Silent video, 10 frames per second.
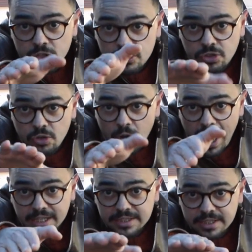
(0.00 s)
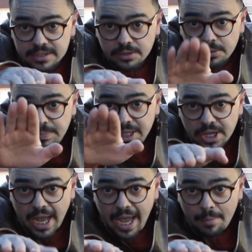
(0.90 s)
2 axes to the pitch
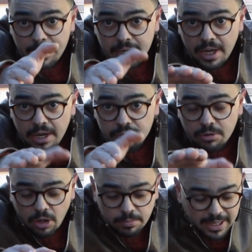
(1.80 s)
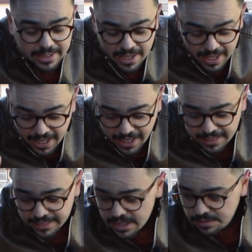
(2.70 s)
up and roll, but
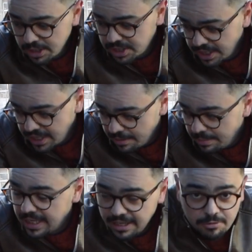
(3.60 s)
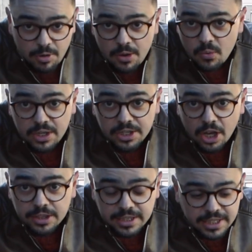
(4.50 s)
in this machine I believe we will
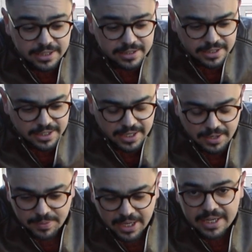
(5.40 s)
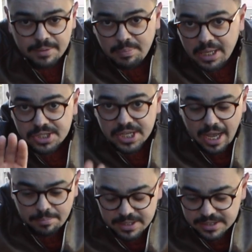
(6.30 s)
not need any pitch
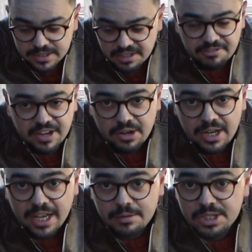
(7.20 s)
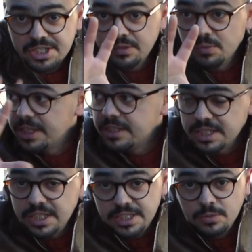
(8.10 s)
up. This is a very light machine with a
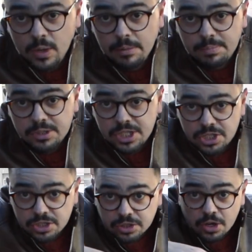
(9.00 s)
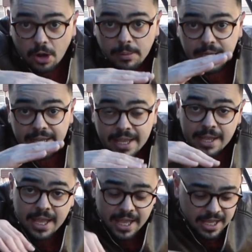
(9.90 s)
CG well positioned, so normally
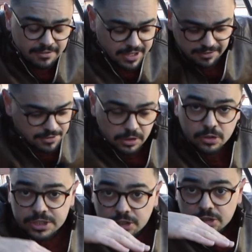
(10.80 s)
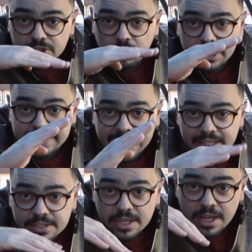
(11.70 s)
even if you lose the control, it
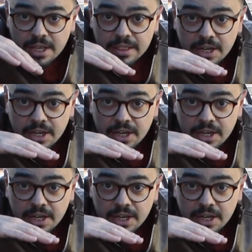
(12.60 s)
tends the